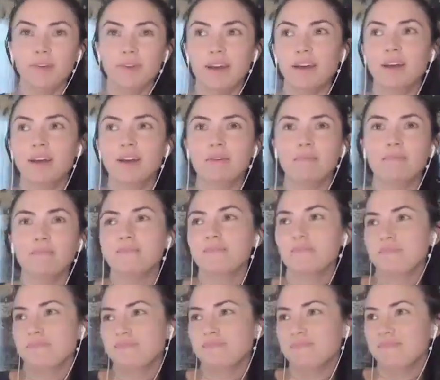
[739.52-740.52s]

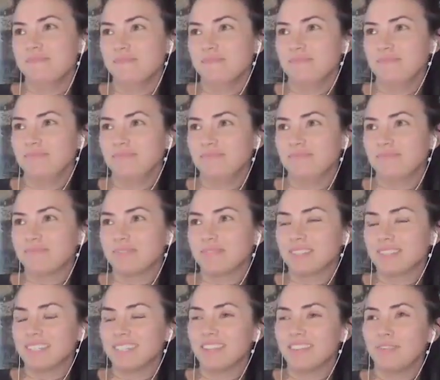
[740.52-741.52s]
um
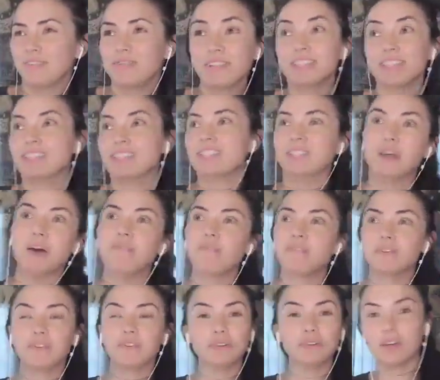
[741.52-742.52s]

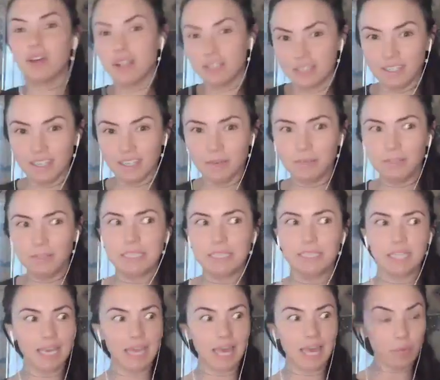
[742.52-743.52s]
philosophical concepts. It's
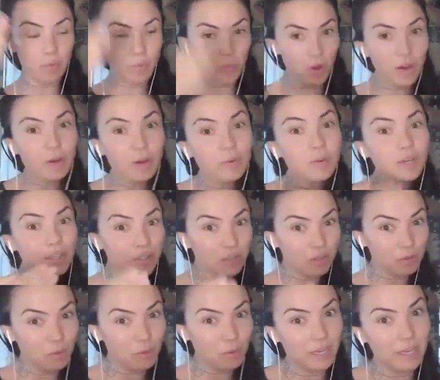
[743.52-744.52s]
like what are we
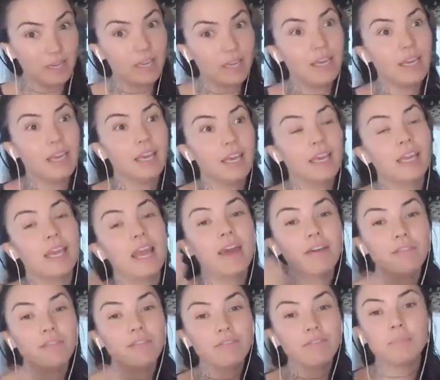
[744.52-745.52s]
doing in
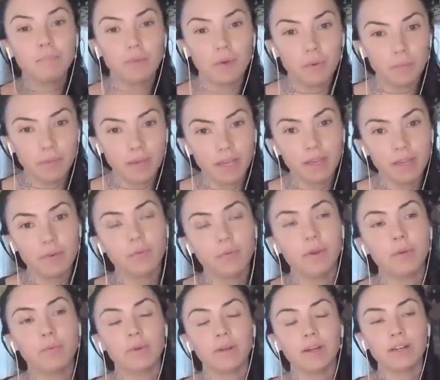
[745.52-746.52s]
every moment
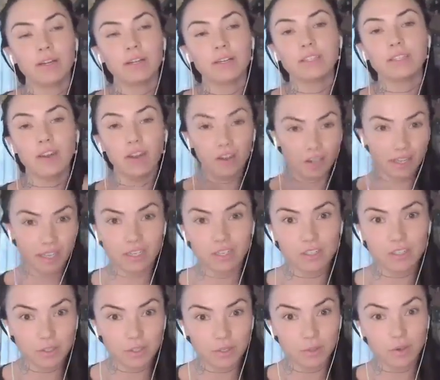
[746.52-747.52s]
when we're talking
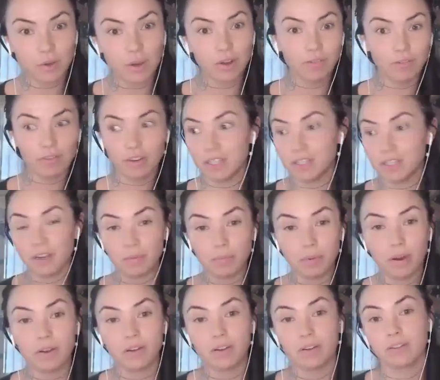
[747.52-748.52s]
to our friends, our
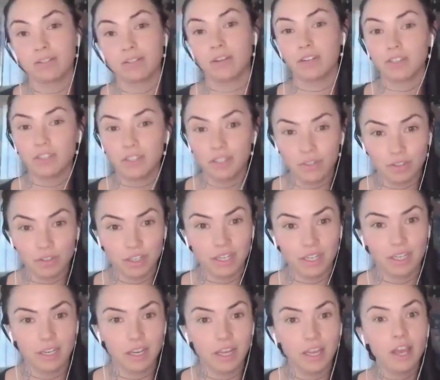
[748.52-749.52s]
partners, our
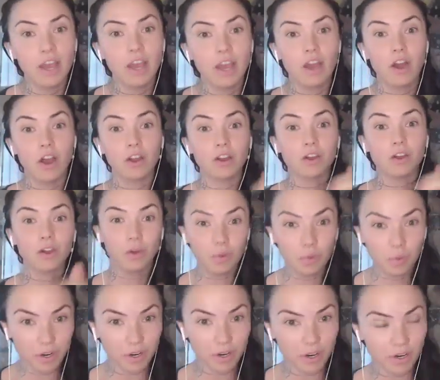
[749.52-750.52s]
children, our
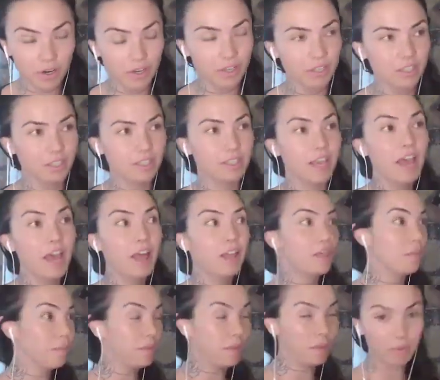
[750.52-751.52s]
coworkers,
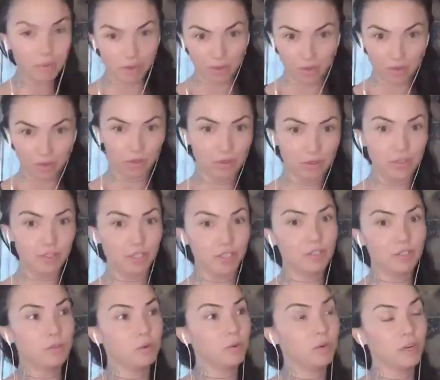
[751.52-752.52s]
the people at the grocery
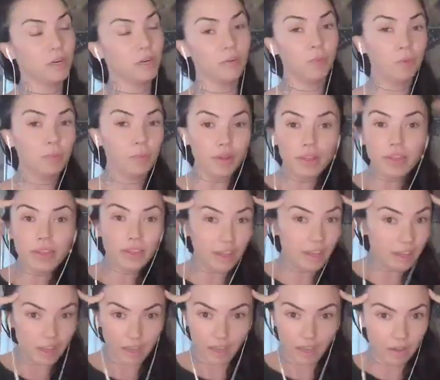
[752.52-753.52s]
store, when we're
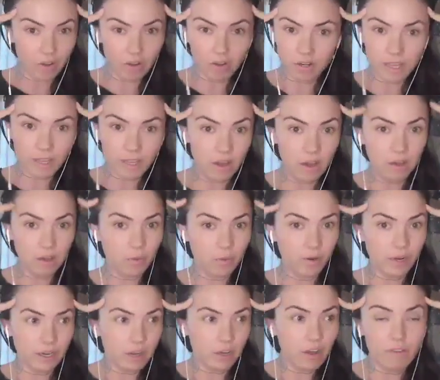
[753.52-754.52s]
thinking all day long,
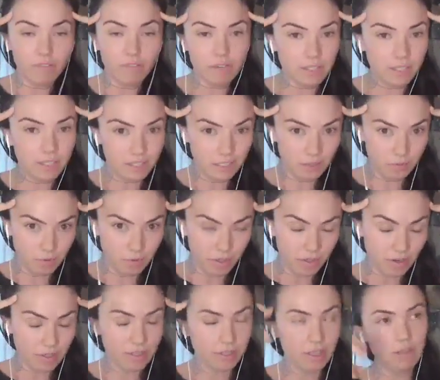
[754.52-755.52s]
we're in conversation with
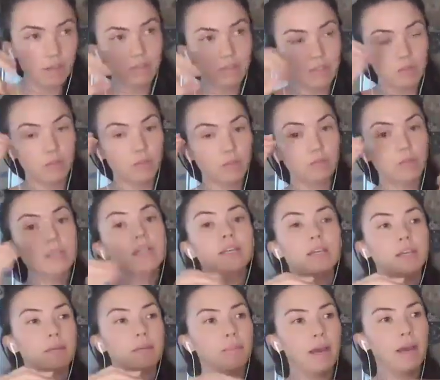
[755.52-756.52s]
ourselves. So it's
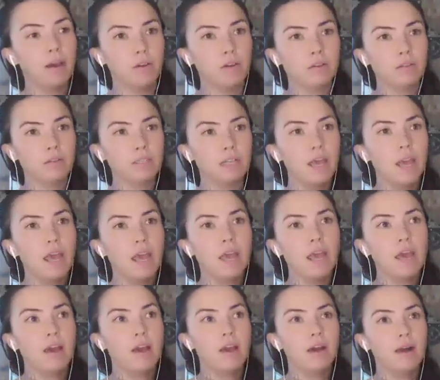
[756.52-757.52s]
really about
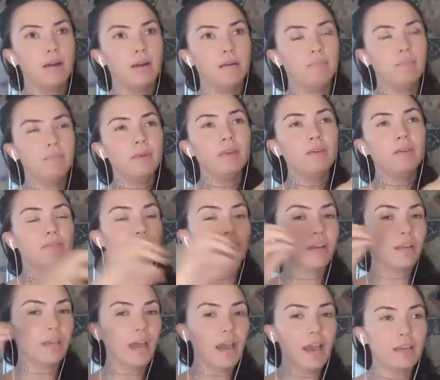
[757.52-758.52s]
being
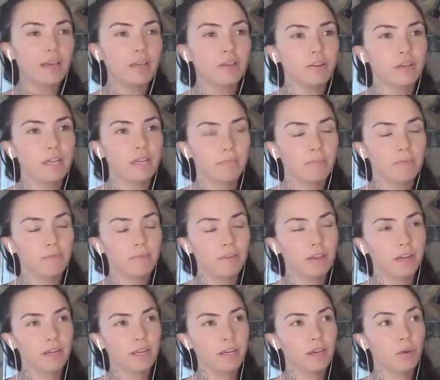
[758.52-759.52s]
very accurate and
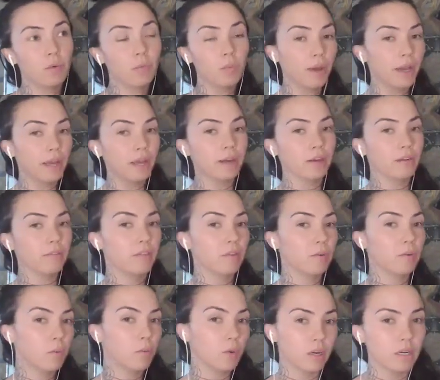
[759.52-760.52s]
very aware of
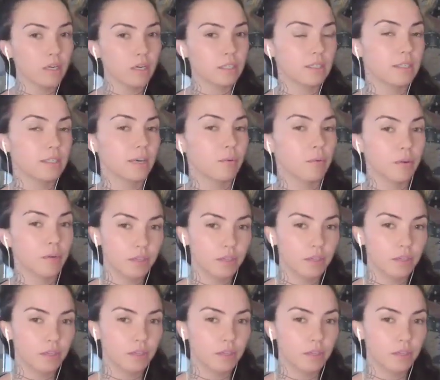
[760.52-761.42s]
the words that we're